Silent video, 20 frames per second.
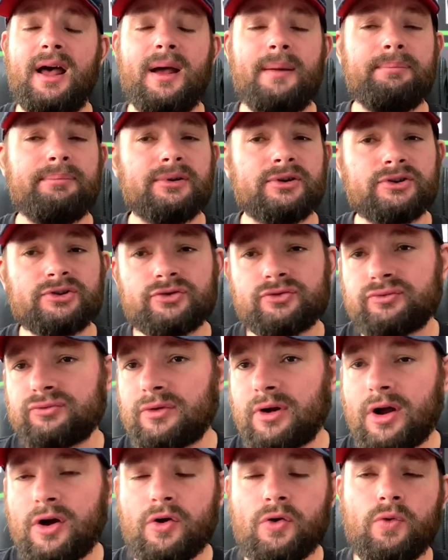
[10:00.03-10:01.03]

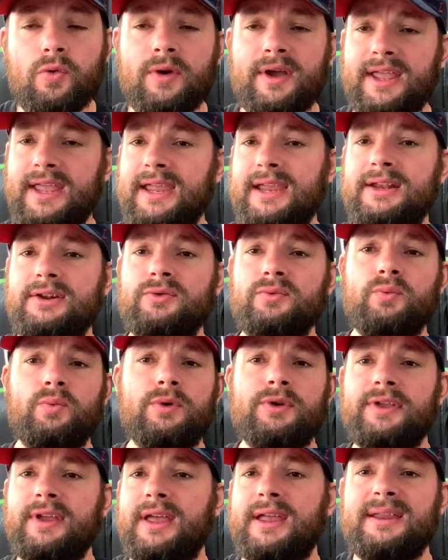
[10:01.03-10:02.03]
patrol in
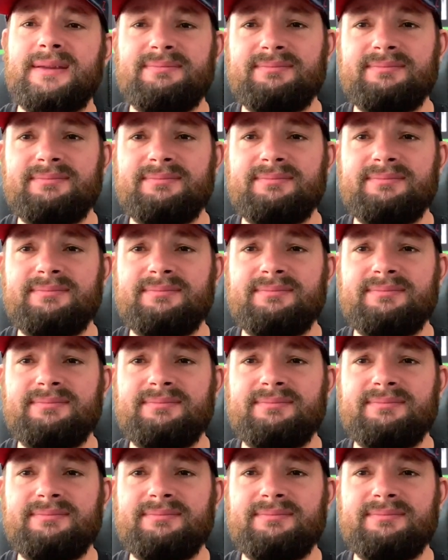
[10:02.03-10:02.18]
with a